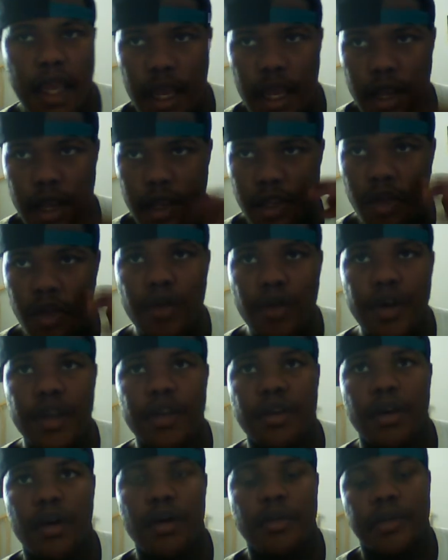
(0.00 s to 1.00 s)
the story
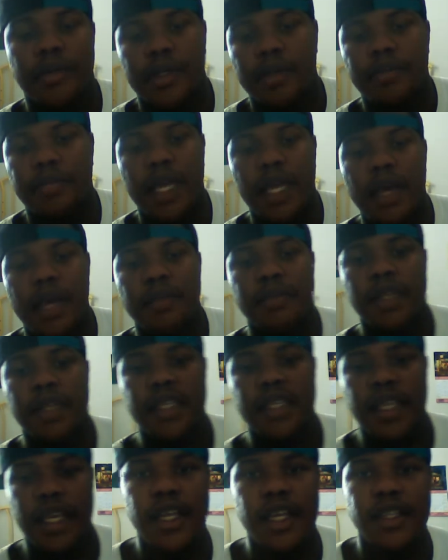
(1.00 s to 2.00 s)
sometimes doesn't
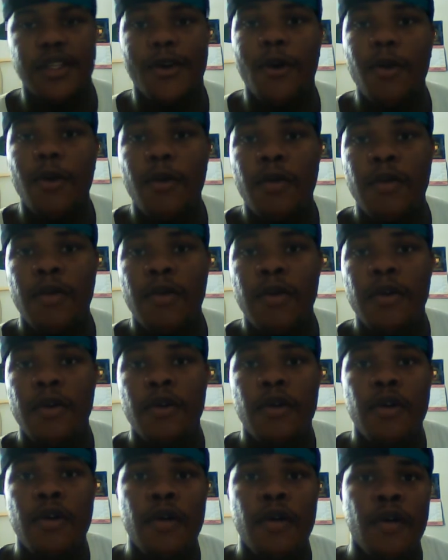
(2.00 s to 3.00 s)
get told
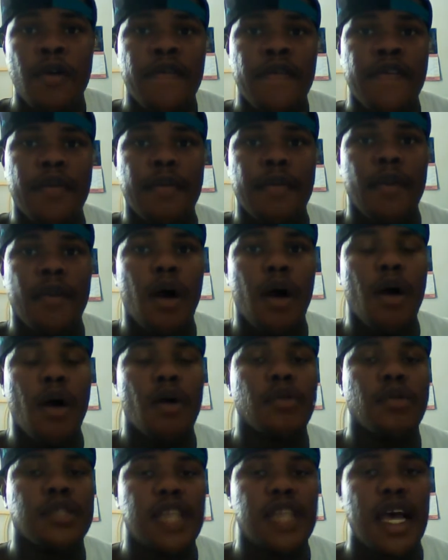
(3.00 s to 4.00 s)
from all
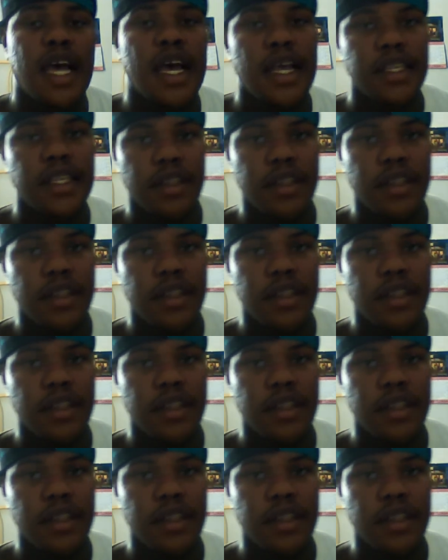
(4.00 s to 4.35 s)
sides.